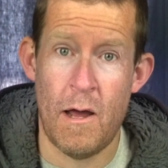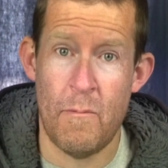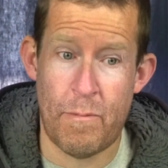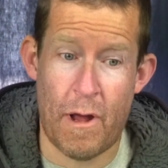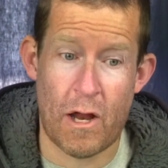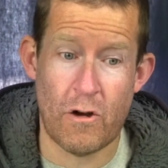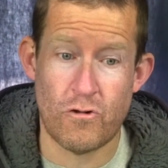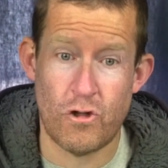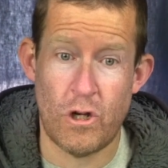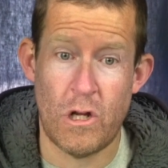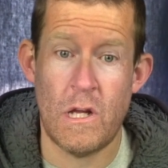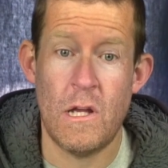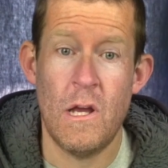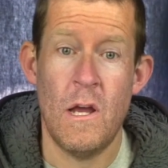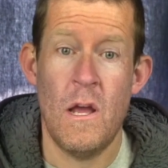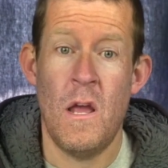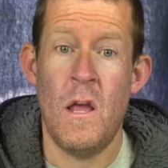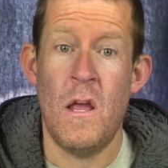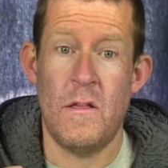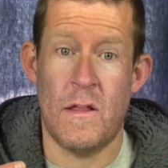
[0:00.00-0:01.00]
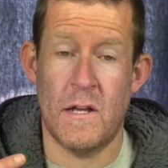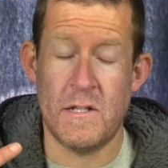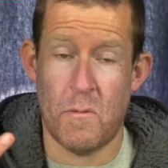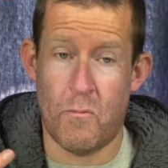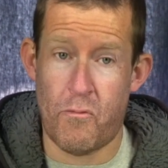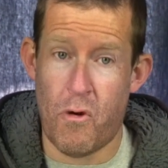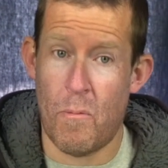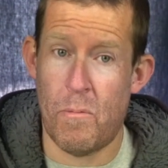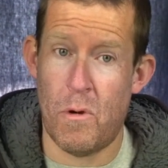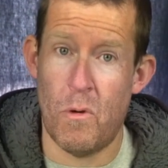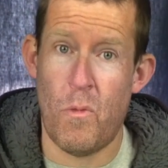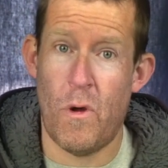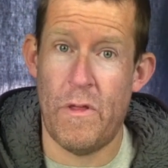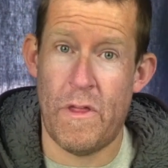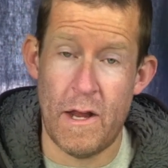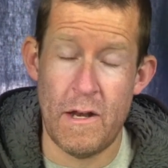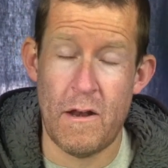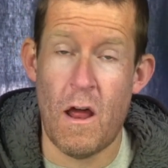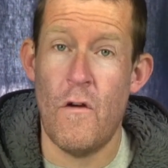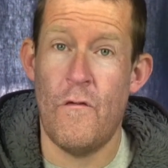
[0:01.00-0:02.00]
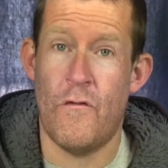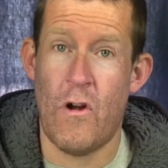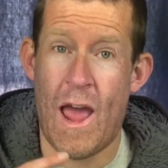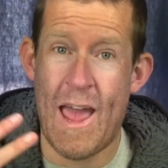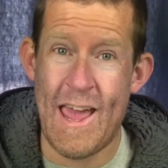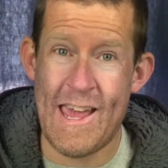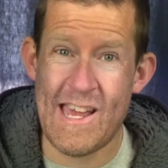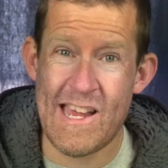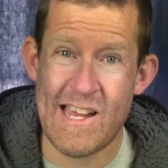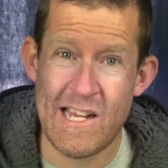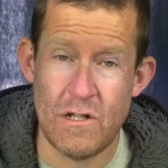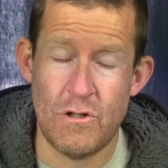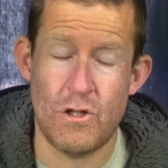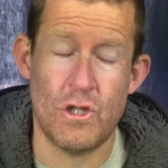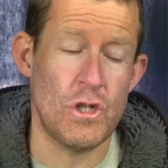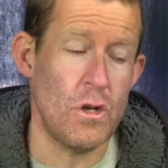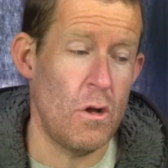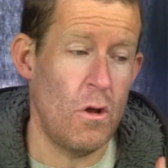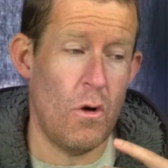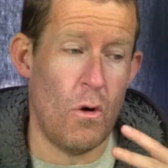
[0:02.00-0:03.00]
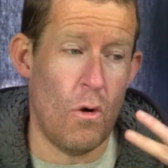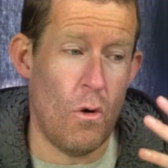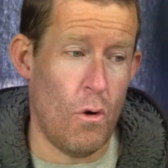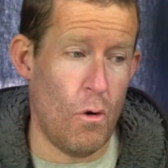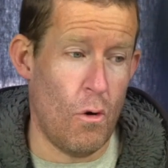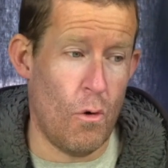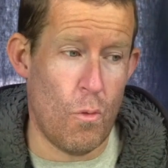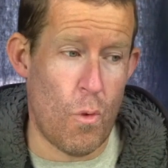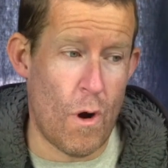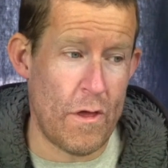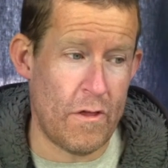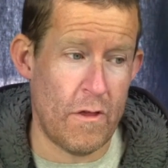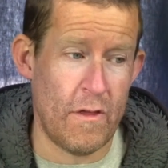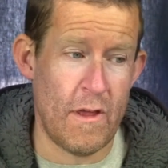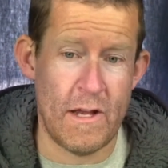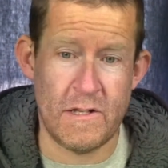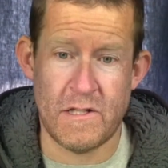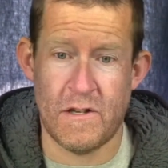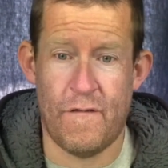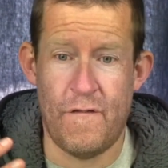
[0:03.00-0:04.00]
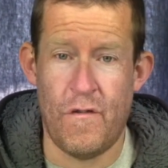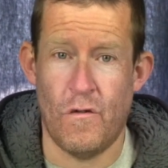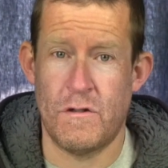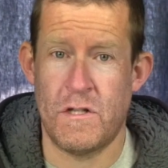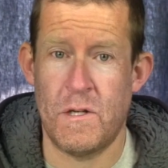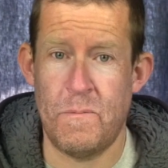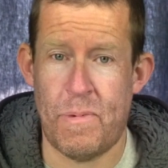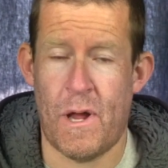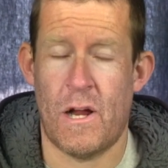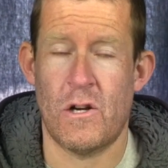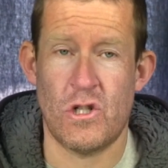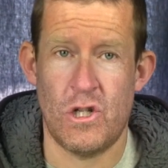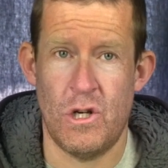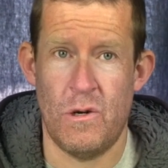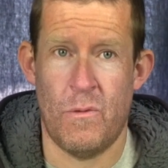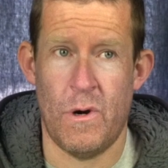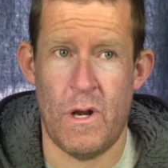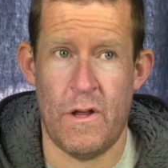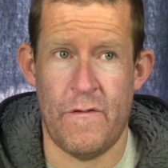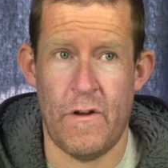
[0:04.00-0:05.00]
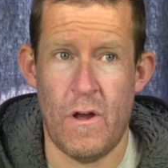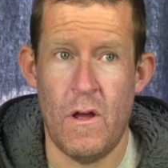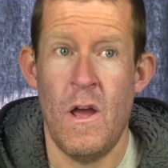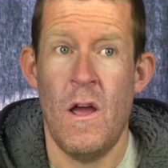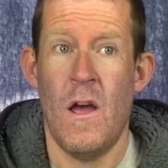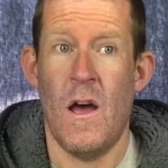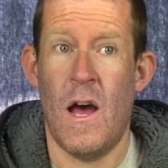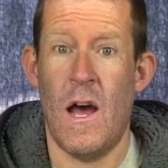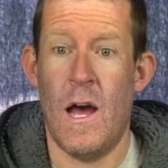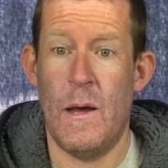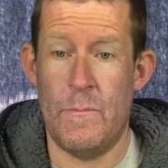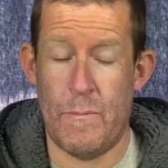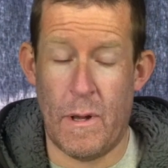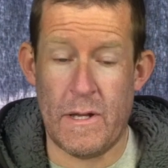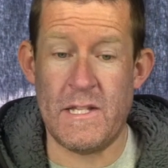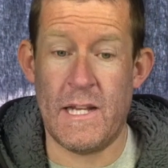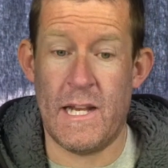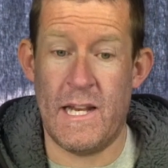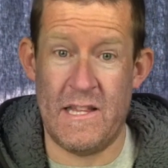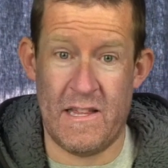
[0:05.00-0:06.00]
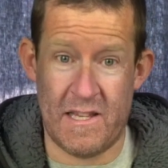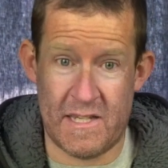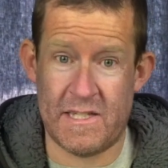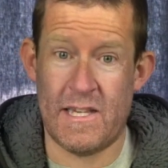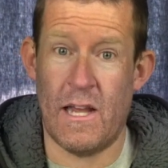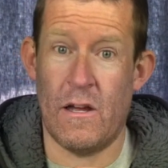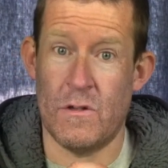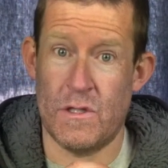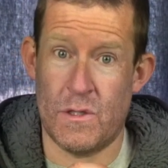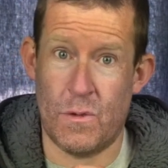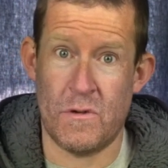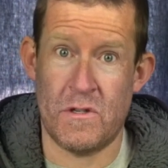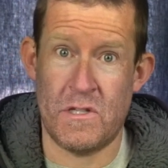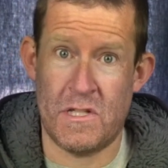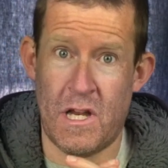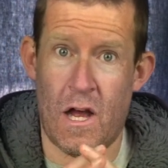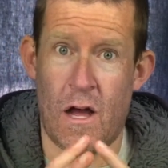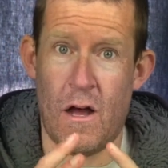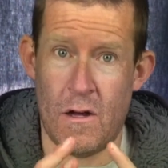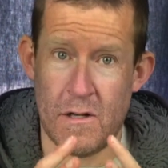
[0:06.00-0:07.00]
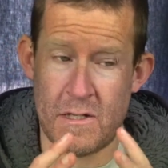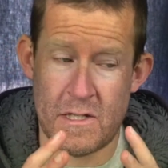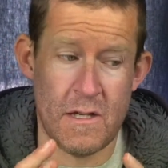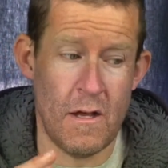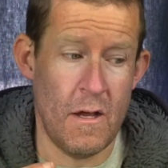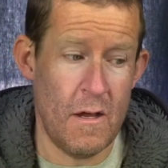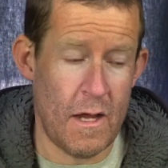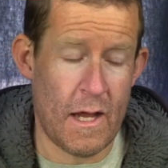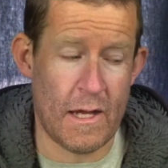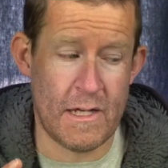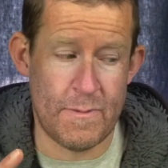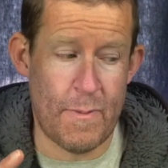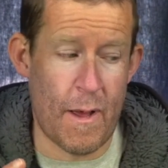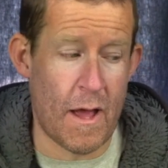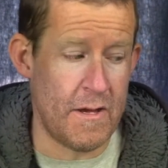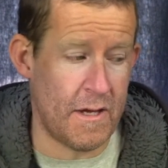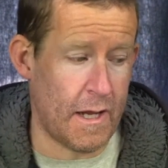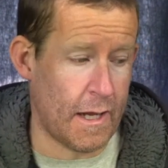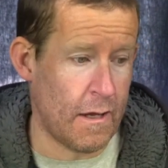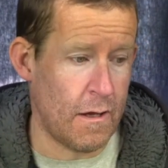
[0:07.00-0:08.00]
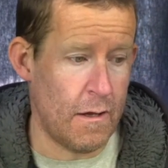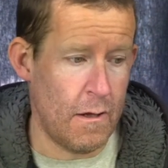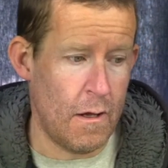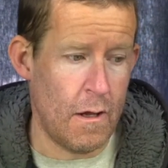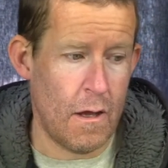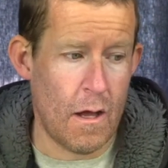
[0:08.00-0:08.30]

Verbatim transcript: ion battery, there's a problem with it over age or whether it's a faulty battery or whatever. Uh, basically the cells will start expanding.